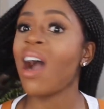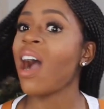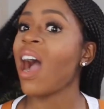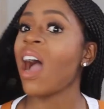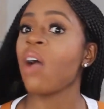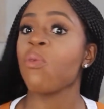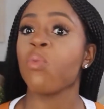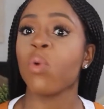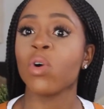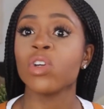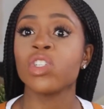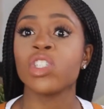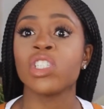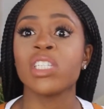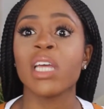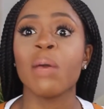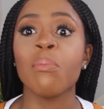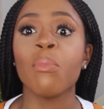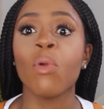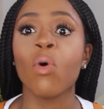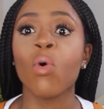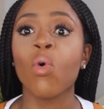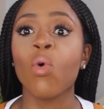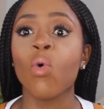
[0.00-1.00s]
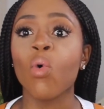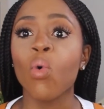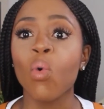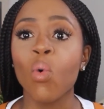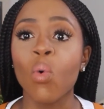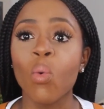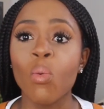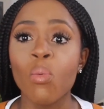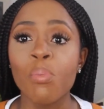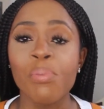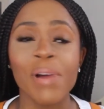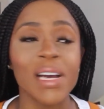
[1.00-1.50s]
I watch them
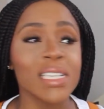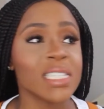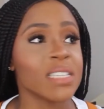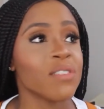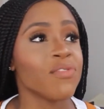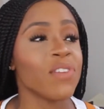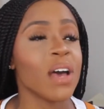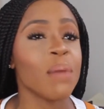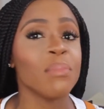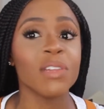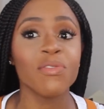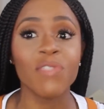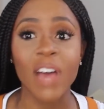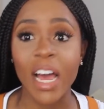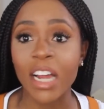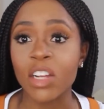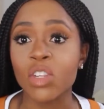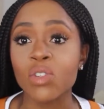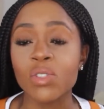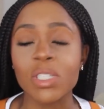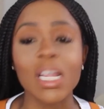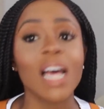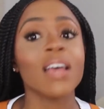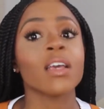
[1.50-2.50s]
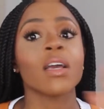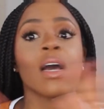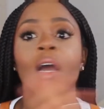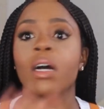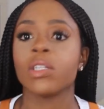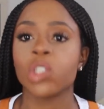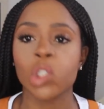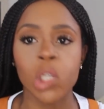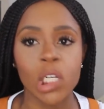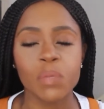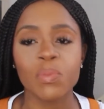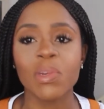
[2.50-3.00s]
all Braxton Family Values like
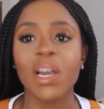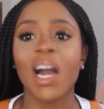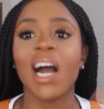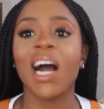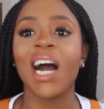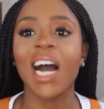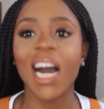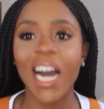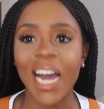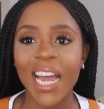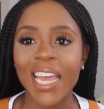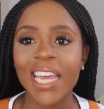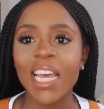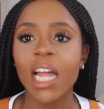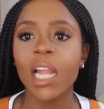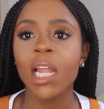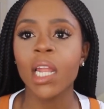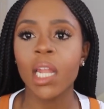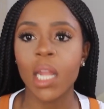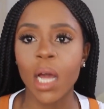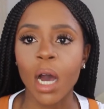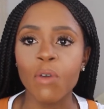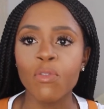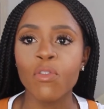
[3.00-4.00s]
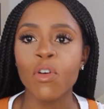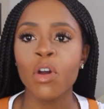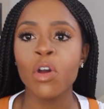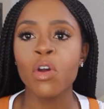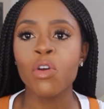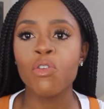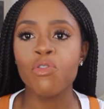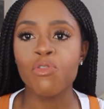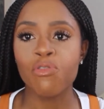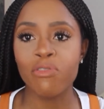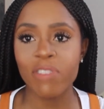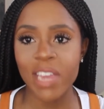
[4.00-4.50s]
trust me I love
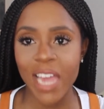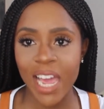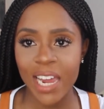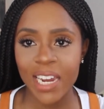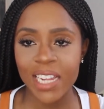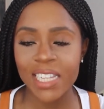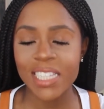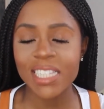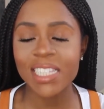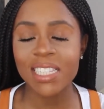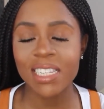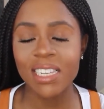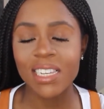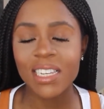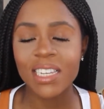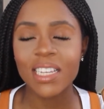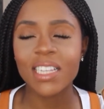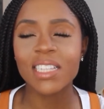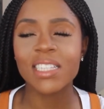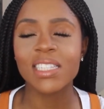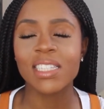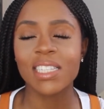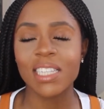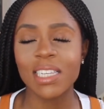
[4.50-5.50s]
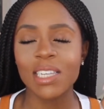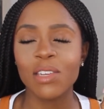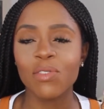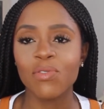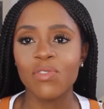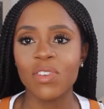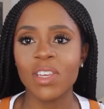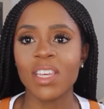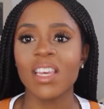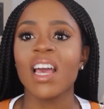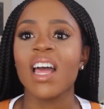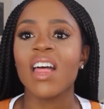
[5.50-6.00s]
reality
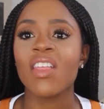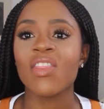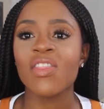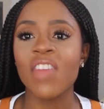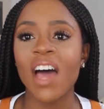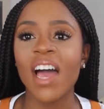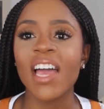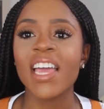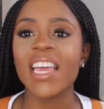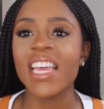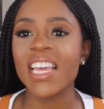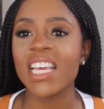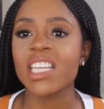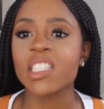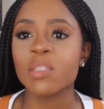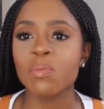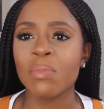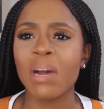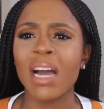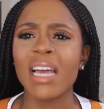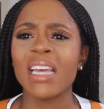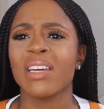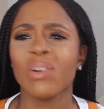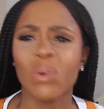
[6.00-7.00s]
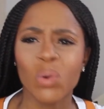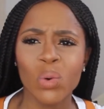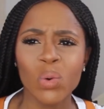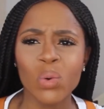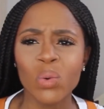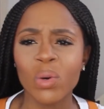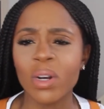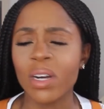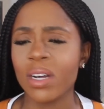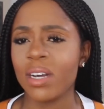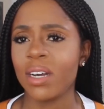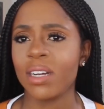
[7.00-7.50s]
TV that is my
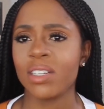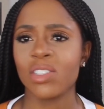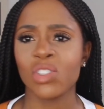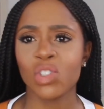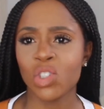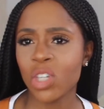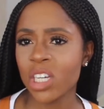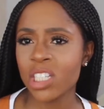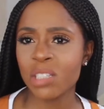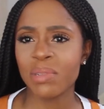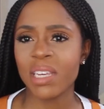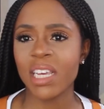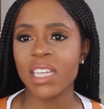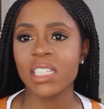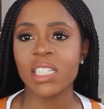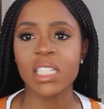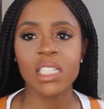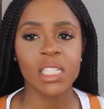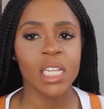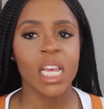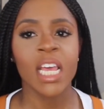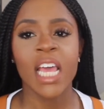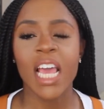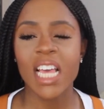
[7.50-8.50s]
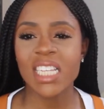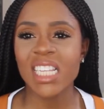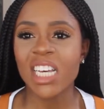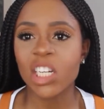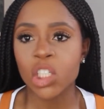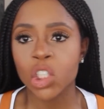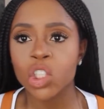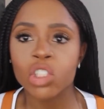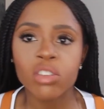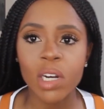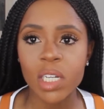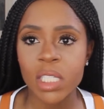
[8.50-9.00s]
oh Trust me, it's just, it's like
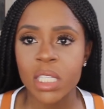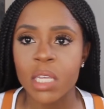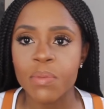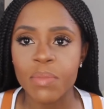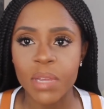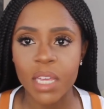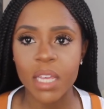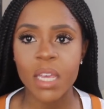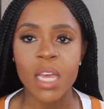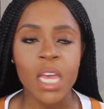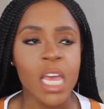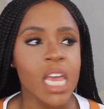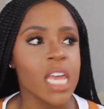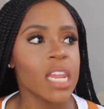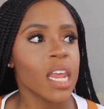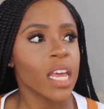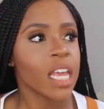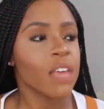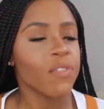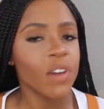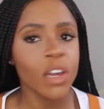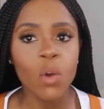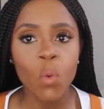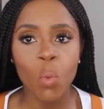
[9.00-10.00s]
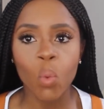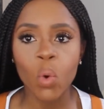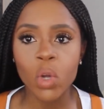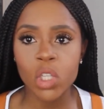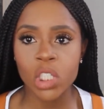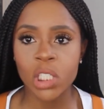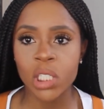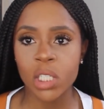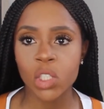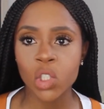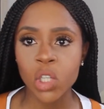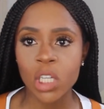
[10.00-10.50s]
a drug to me. Like if I don't
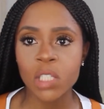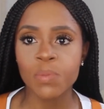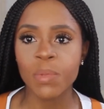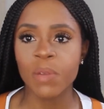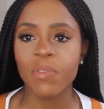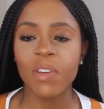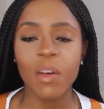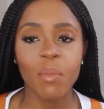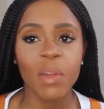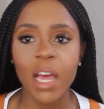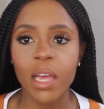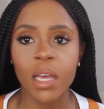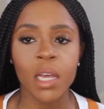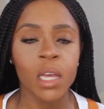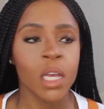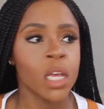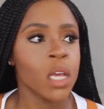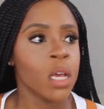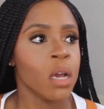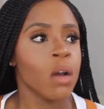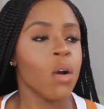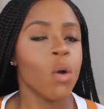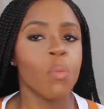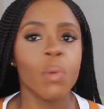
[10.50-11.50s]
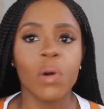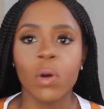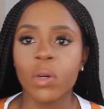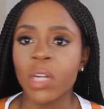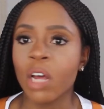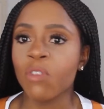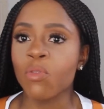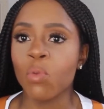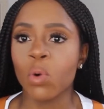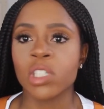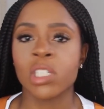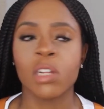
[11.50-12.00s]
watch it, trust me, if I'm like, oh my God, I
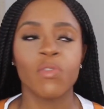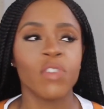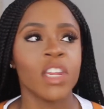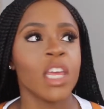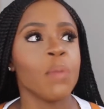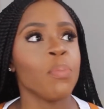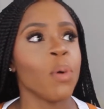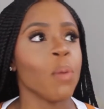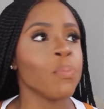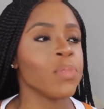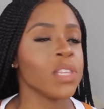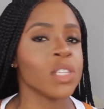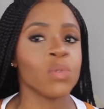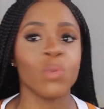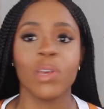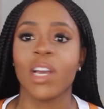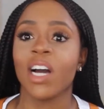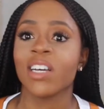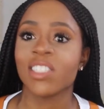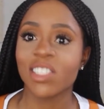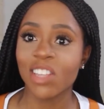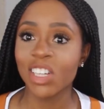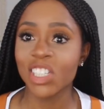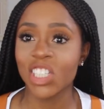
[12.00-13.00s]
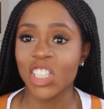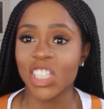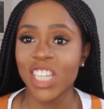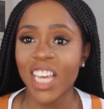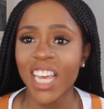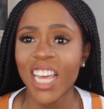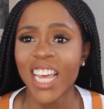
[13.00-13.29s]
haven't watched Love and Hip Hop this week, I start,